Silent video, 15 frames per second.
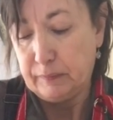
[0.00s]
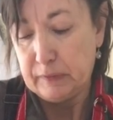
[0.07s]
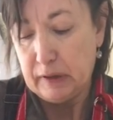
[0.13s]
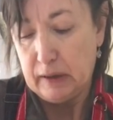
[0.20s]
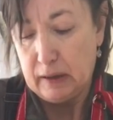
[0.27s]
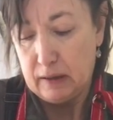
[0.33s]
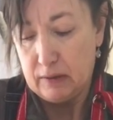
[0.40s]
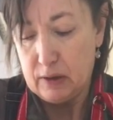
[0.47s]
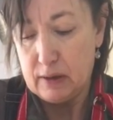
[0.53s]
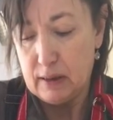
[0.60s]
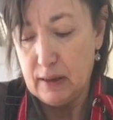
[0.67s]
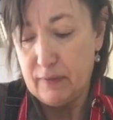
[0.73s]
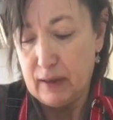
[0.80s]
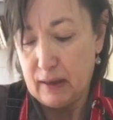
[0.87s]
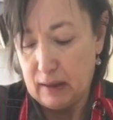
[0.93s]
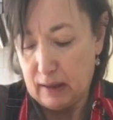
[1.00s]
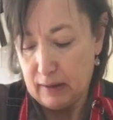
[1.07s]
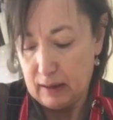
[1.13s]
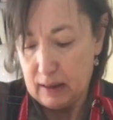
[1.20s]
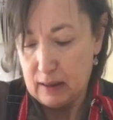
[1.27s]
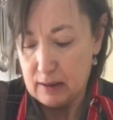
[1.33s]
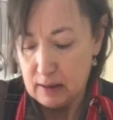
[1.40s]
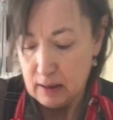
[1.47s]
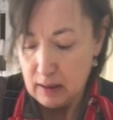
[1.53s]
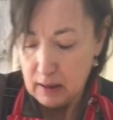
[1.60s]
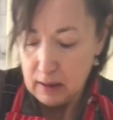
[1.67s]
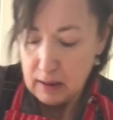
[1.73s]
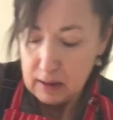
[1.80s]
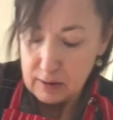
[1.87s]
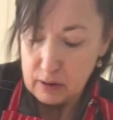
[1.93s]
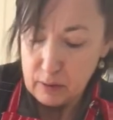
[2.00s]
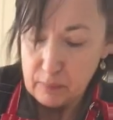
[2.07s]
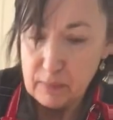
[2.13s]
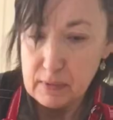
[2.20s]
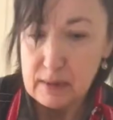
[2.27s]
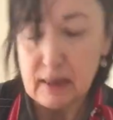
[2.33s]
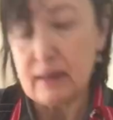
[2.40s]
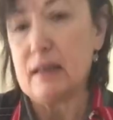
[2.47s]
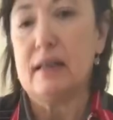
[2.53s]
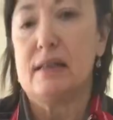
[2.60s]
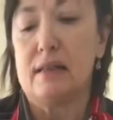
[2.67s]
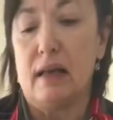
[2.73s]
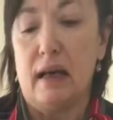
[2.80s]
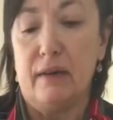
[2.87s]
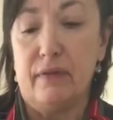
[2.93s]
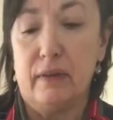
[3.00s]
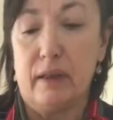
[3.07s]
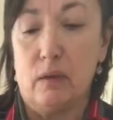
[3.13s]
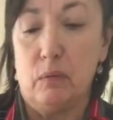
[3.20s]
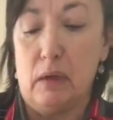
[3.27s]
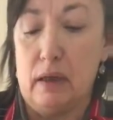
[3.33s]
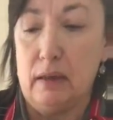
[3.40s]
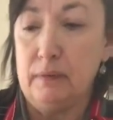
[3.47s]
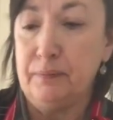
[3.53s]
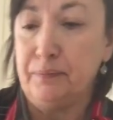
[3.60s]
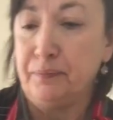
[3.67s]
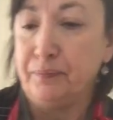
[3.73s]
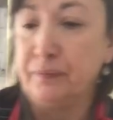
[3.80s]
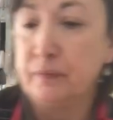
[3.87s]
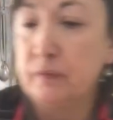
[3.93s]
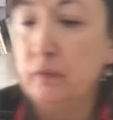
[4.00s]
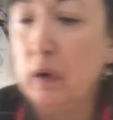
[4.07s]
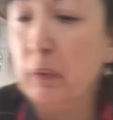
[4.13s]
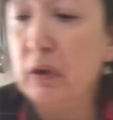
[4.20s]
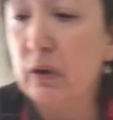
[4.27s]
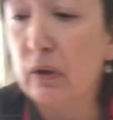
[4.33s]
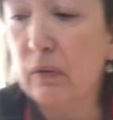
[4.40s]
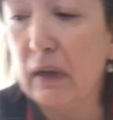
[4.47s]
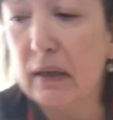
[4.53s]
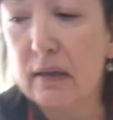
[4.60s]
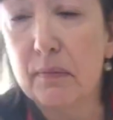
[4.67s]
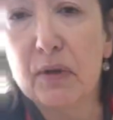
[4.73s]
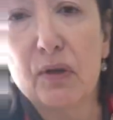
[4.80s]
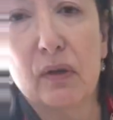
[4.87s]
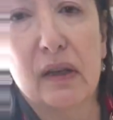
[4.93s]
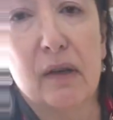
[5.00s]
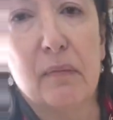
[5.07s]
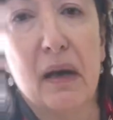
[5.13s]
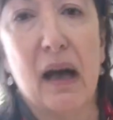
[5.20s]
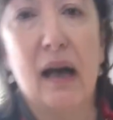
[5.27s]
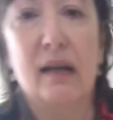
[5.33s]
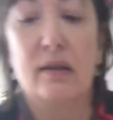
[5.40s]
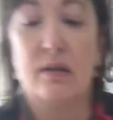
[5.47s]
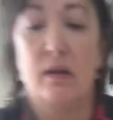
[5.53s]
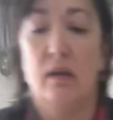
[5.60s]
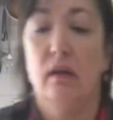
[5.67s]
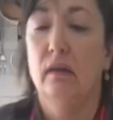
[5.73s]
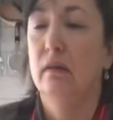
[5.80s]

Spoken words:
Yeah, just leave that like that. So set that aside for a little while we do the rest. I'm just going to give my hands a